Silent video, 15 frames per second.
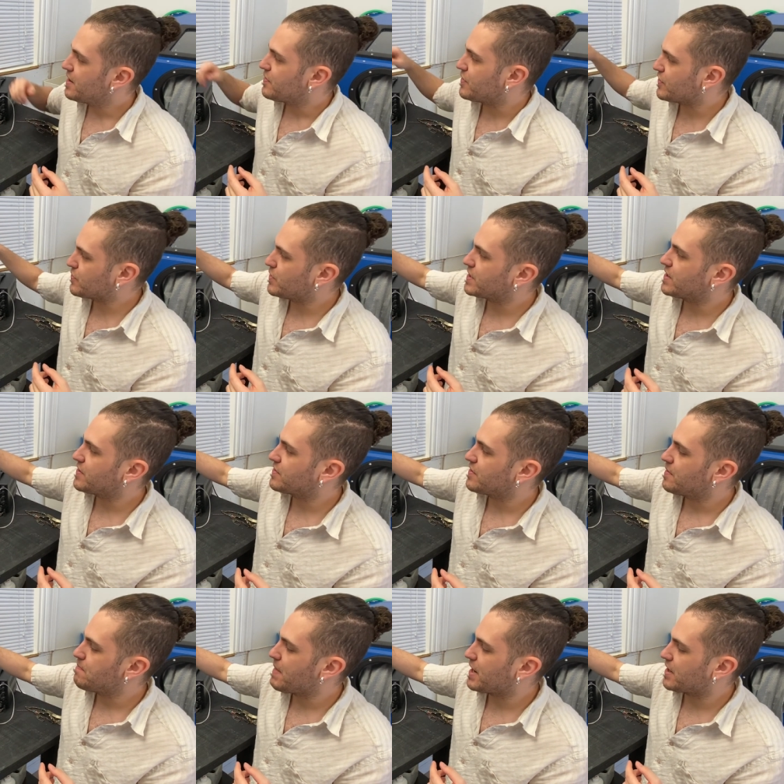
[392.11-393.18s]
This one
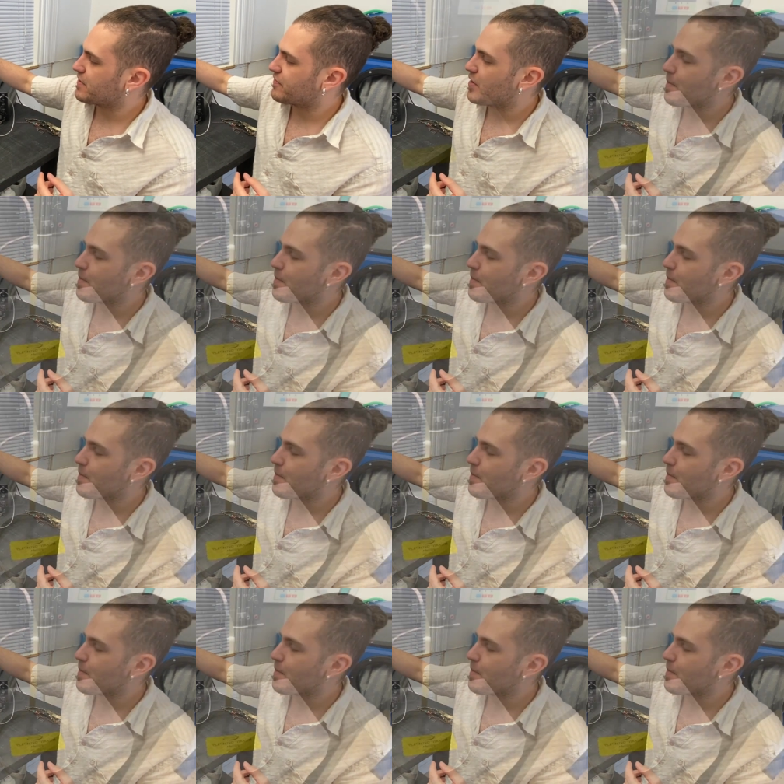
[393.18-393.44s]
is made out of